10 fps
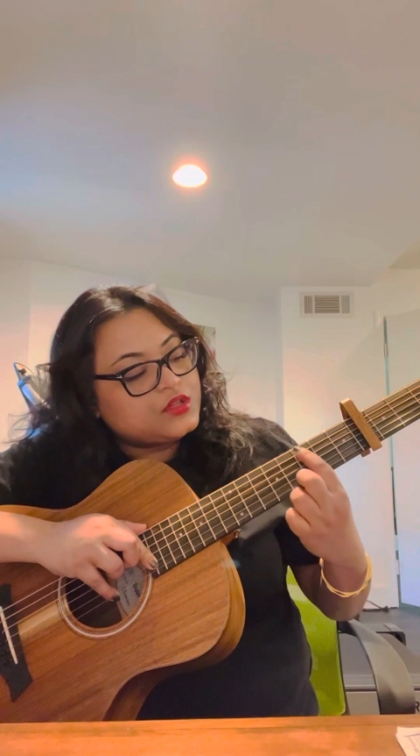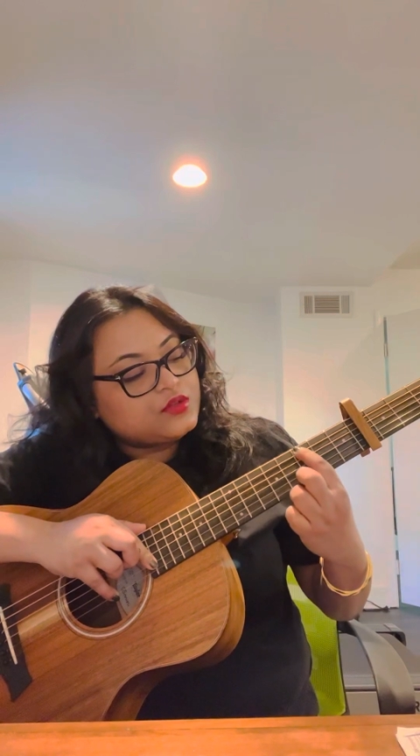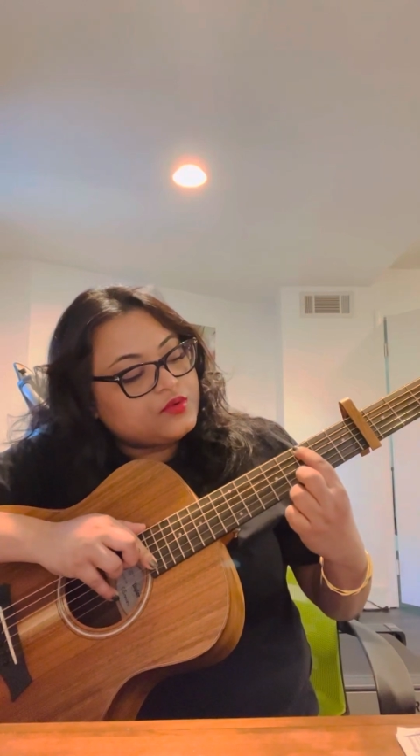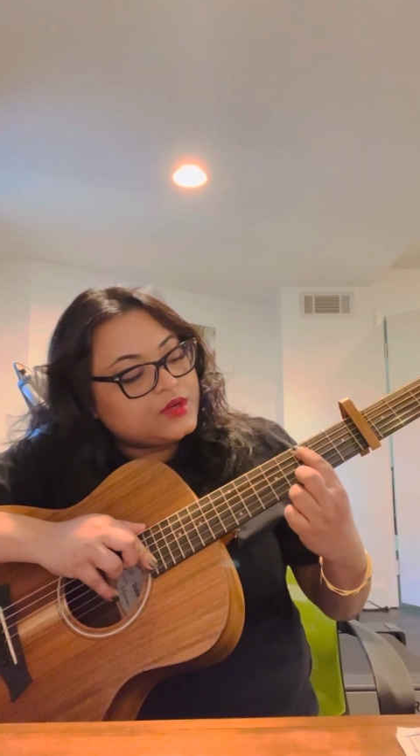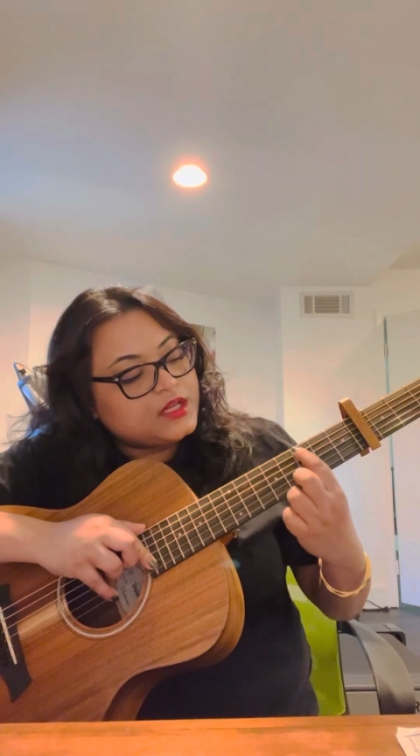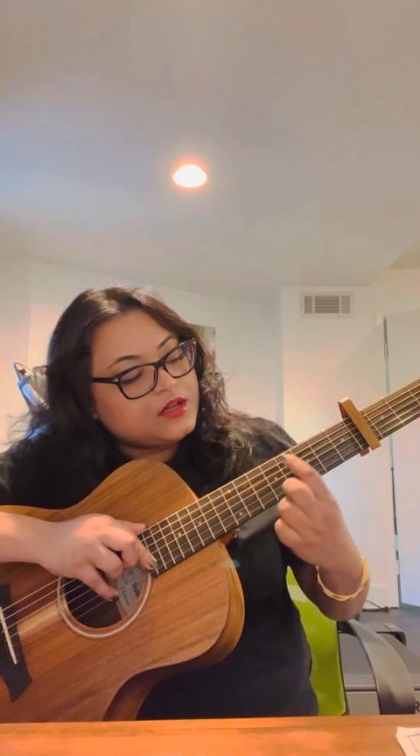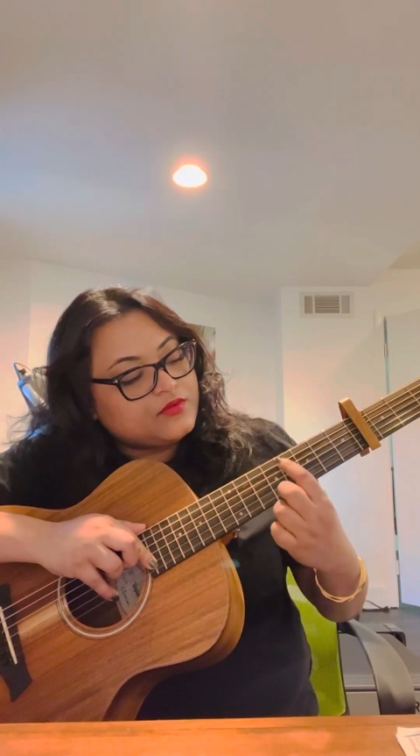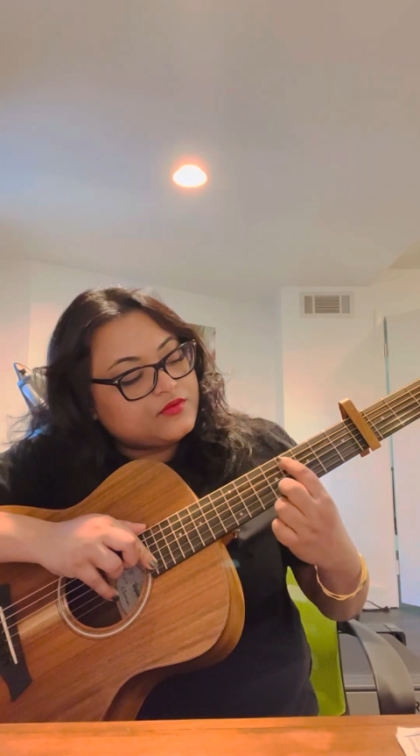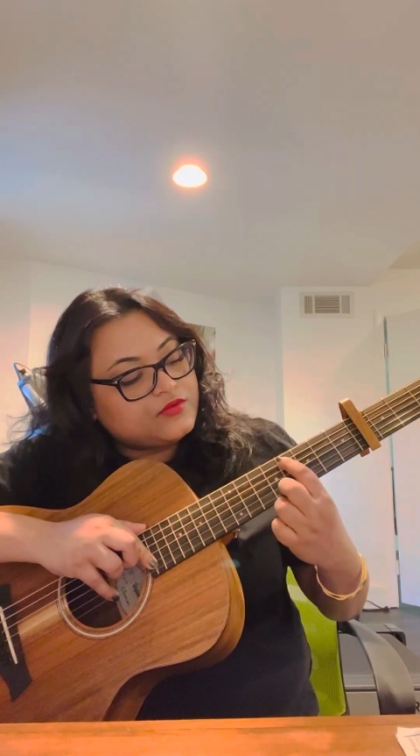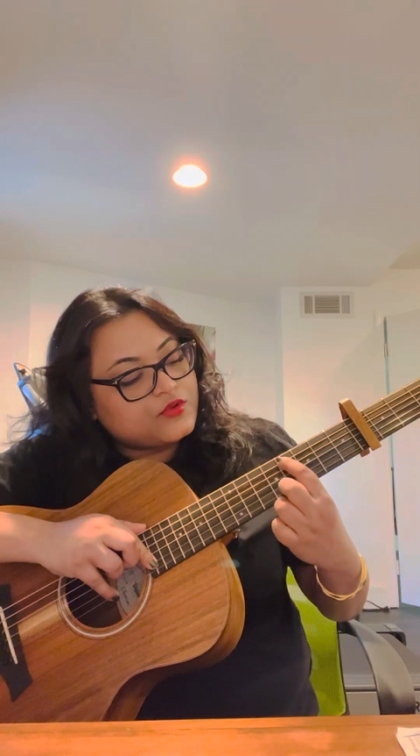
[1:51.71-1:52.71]
3,
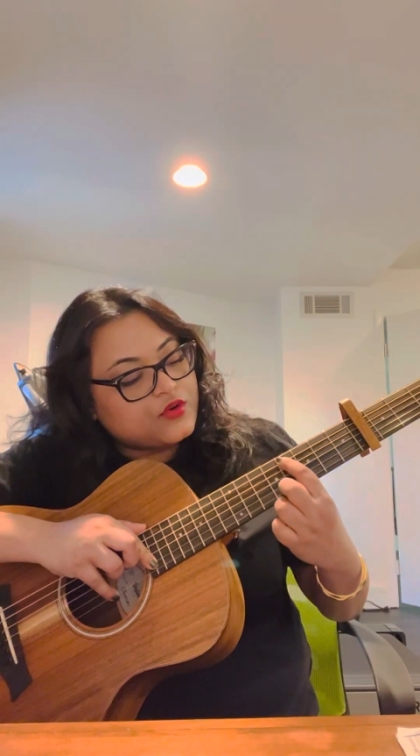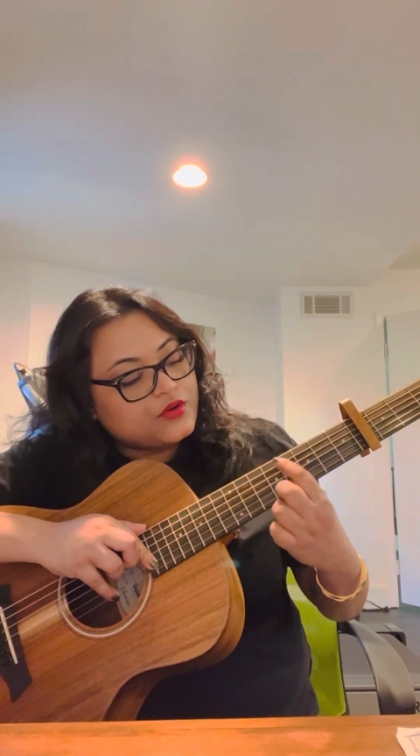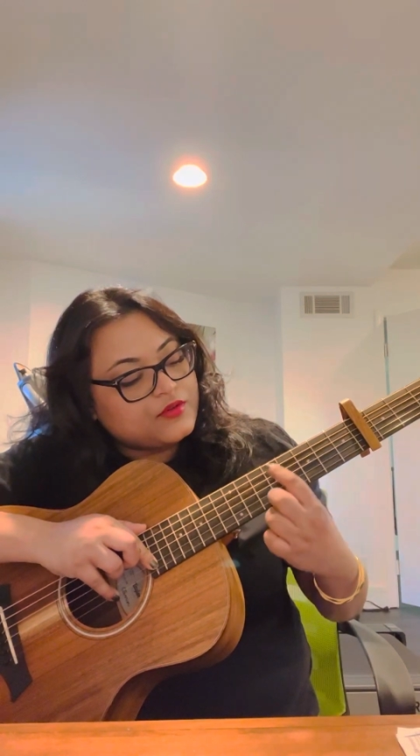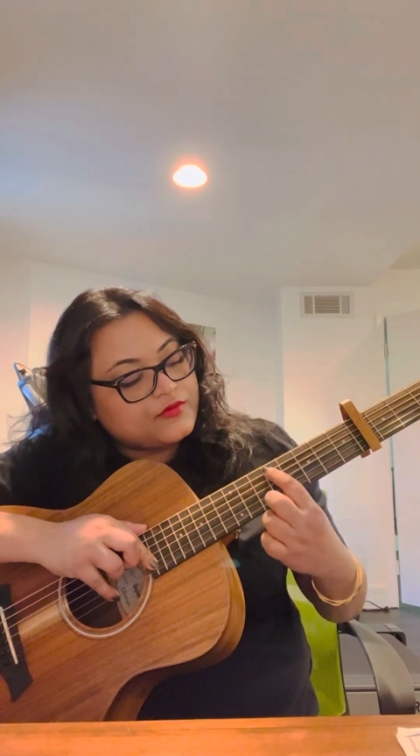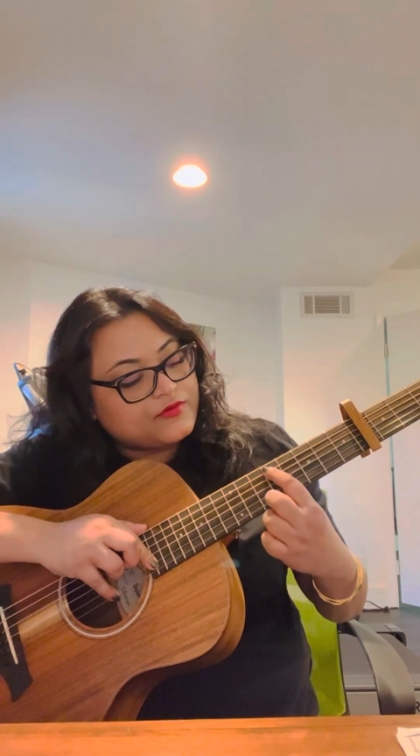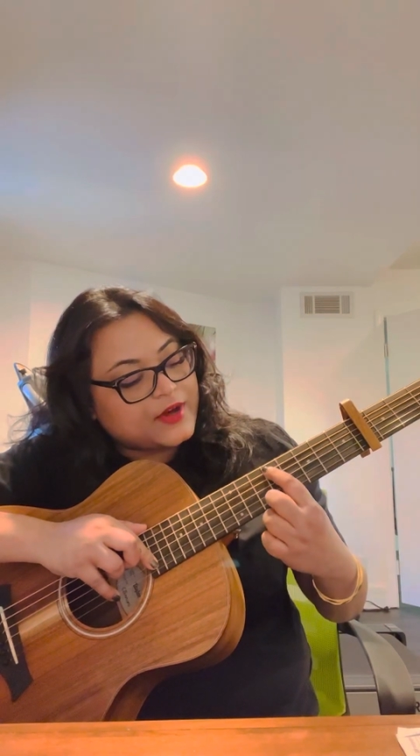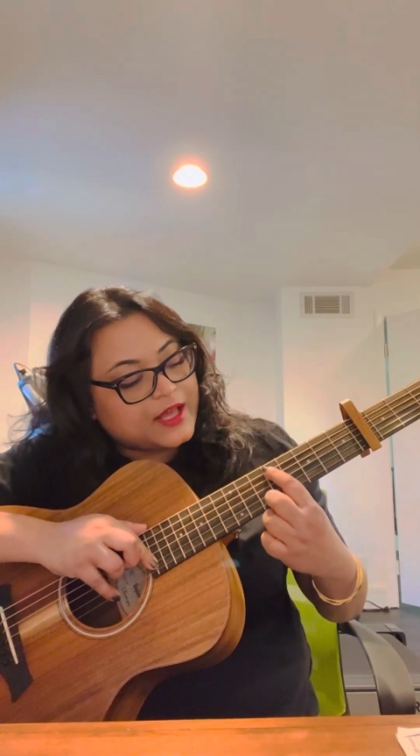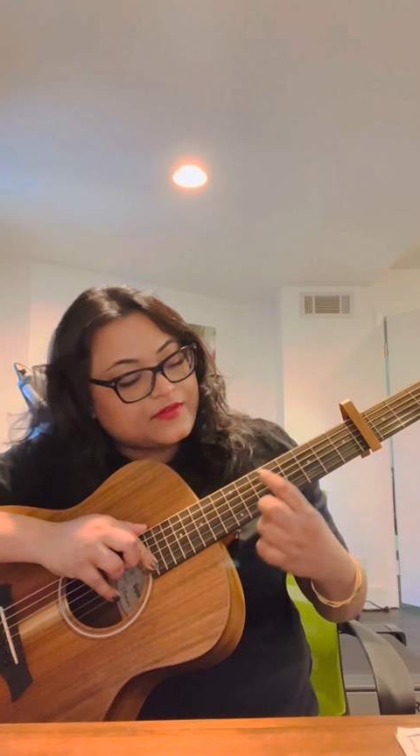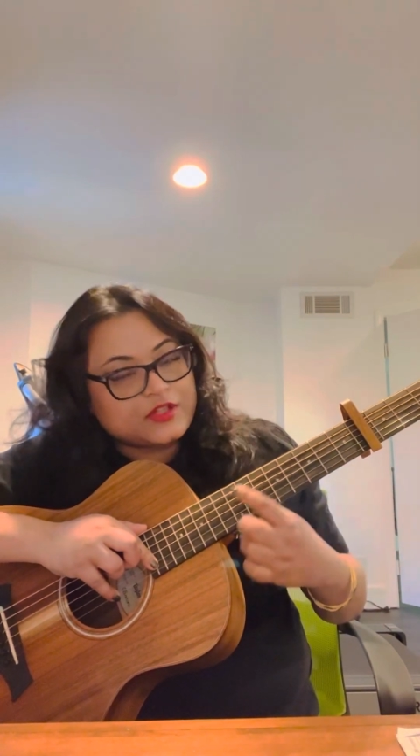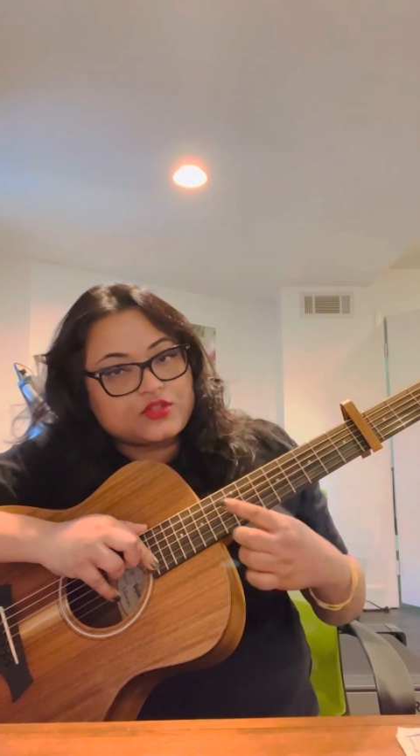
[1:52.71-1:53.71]
4,
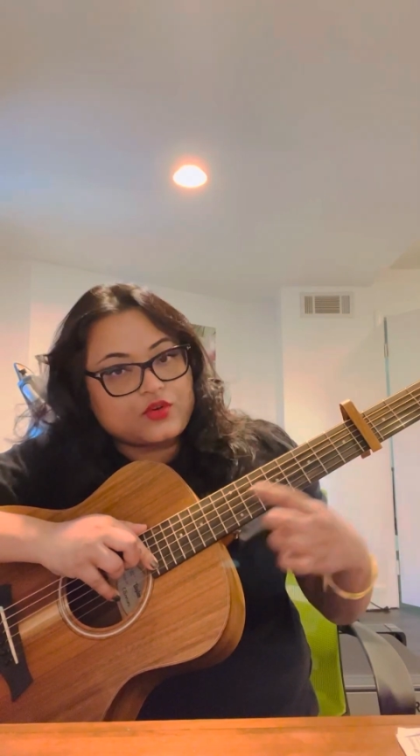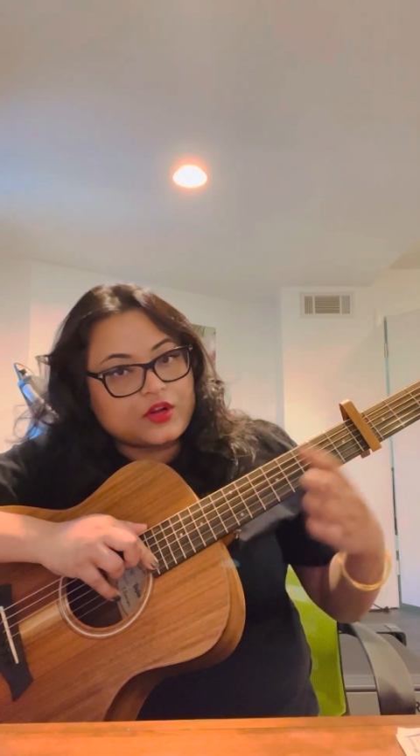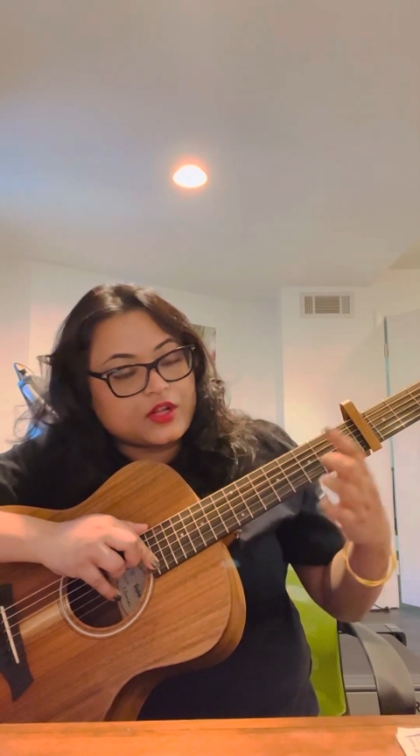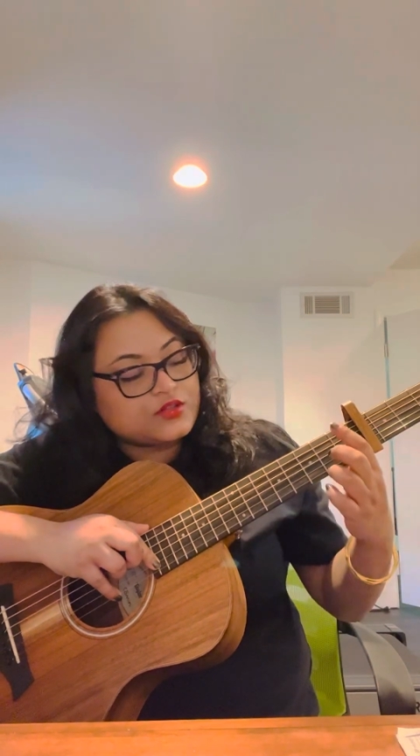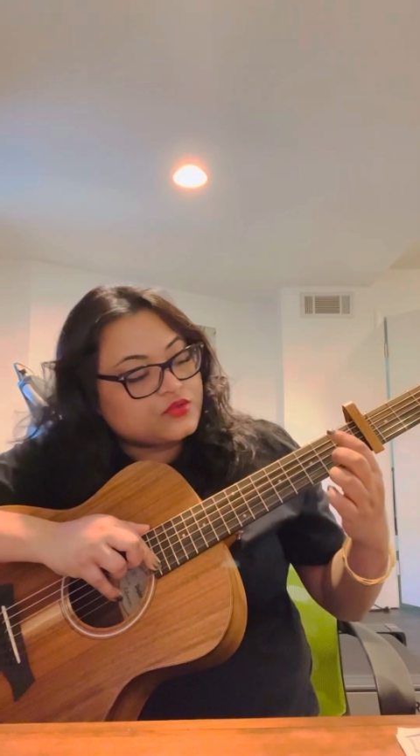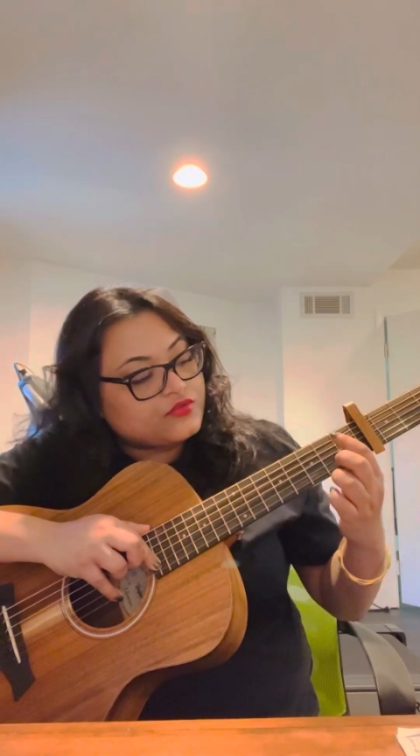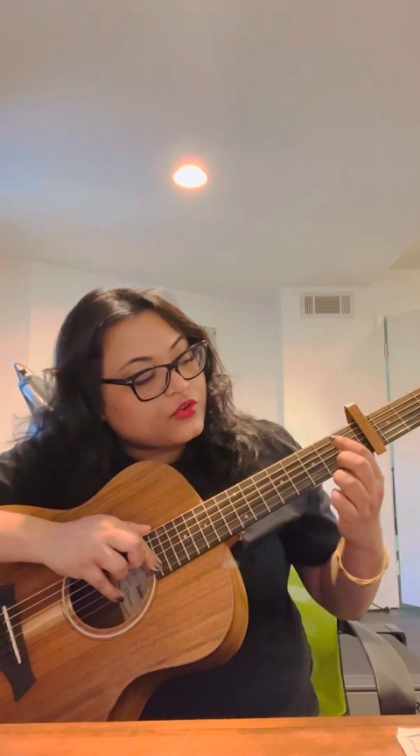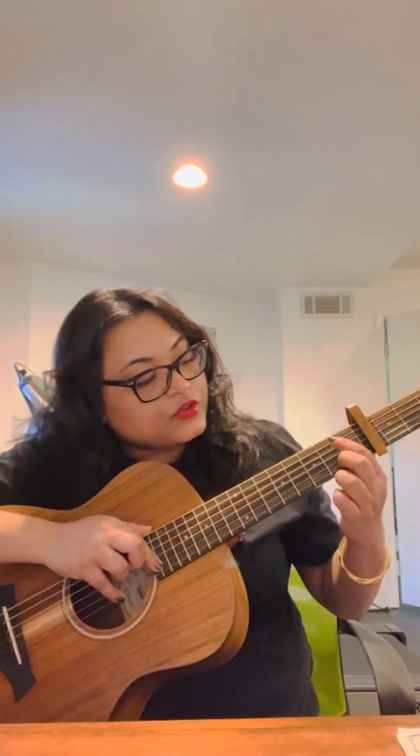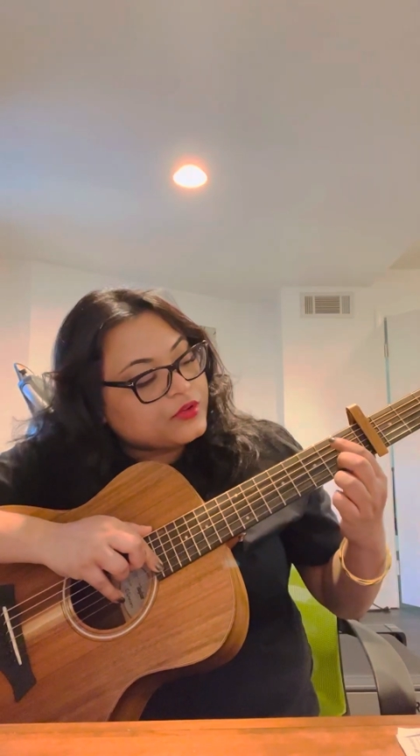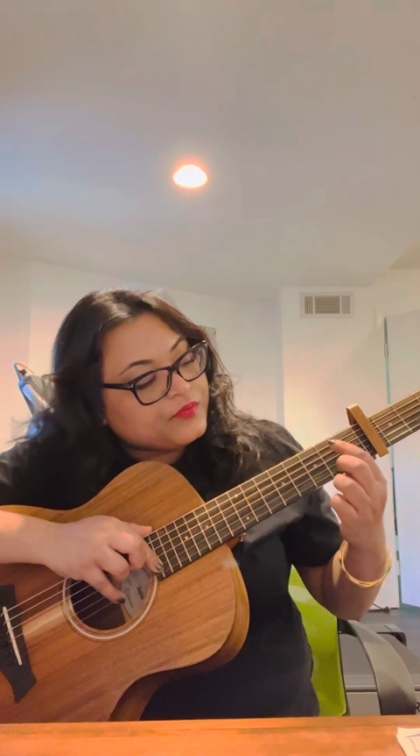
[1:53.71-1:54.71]
5, and so on and so
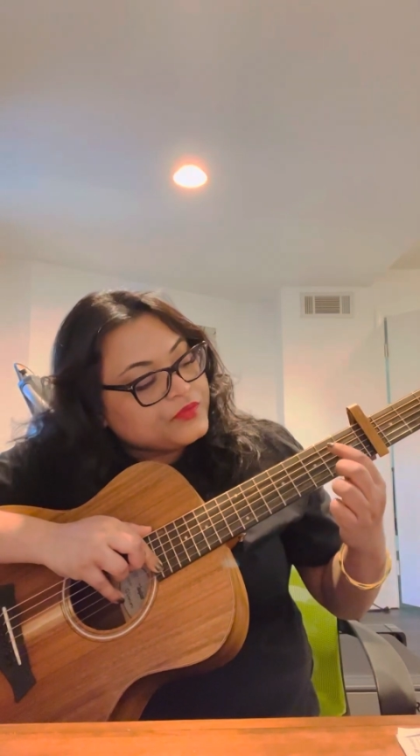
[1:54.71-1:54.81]
forth.